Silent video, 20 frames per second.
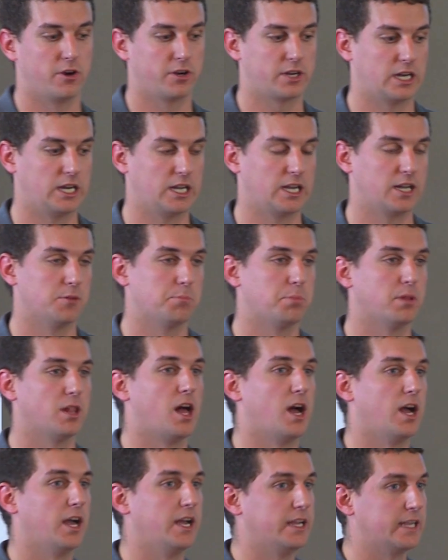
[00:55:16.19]
marketing and
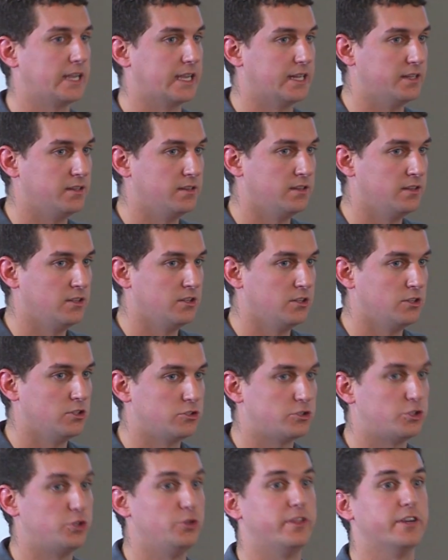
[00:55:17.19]
applying it
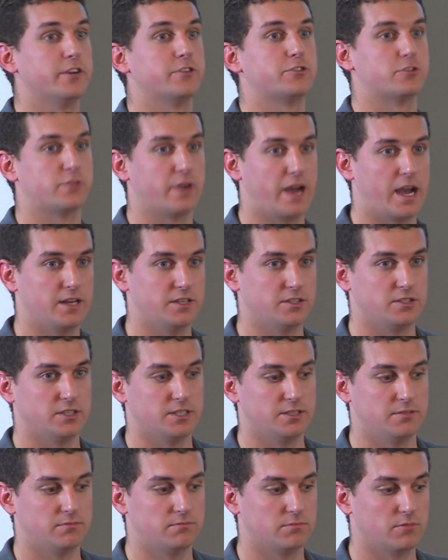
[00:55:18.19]
to their
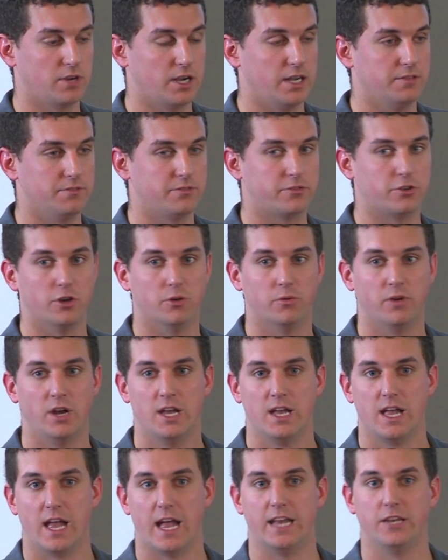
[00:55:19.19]
strategy, right? So
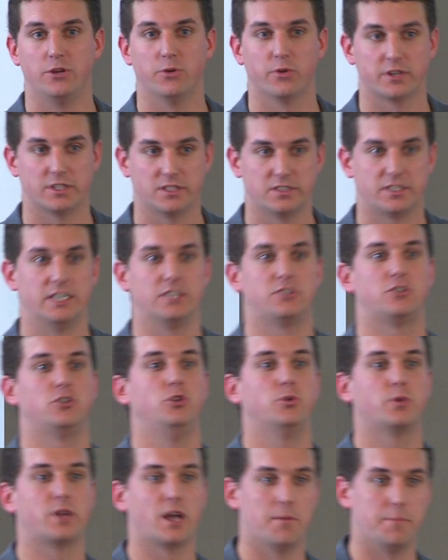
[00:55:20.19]
any
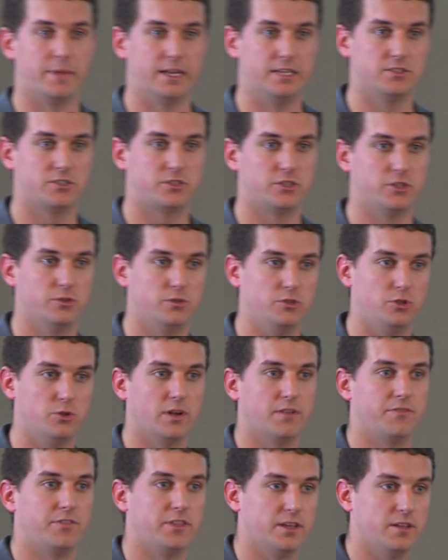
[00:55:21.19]
organization you come into,
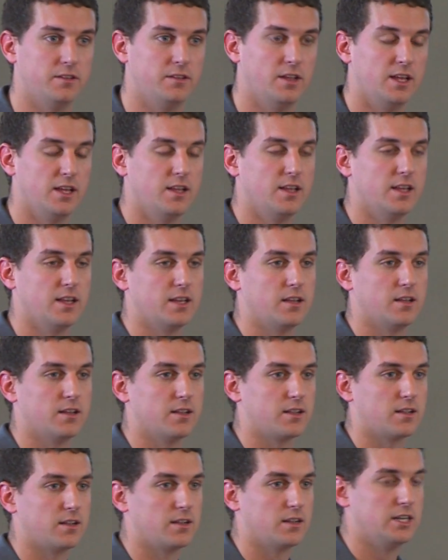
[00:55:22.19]
you have the
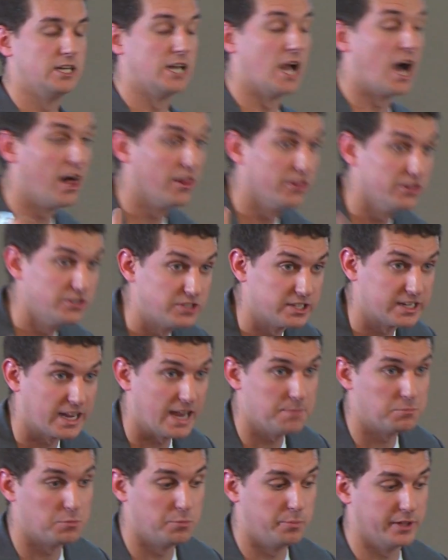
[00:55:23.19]
knowledge and
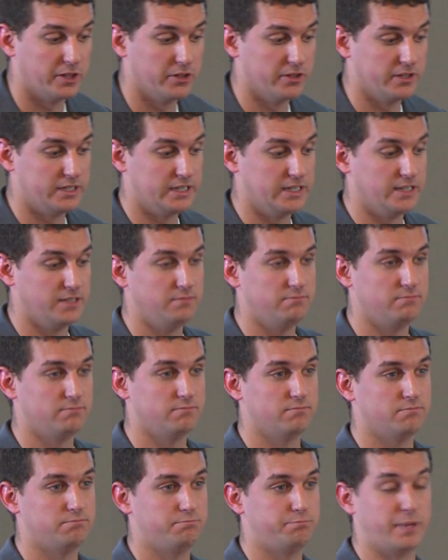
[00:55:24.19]
capability
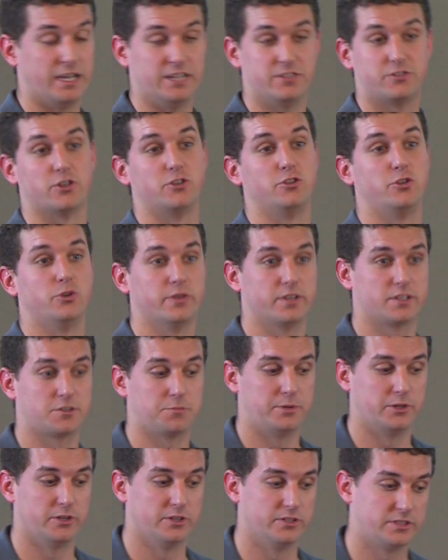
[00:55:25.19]
based on your
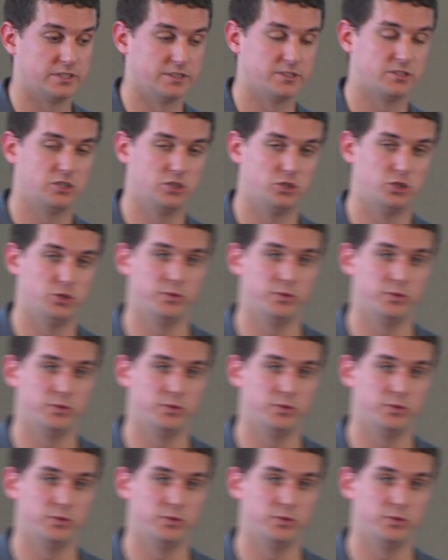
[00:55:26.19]
experiences to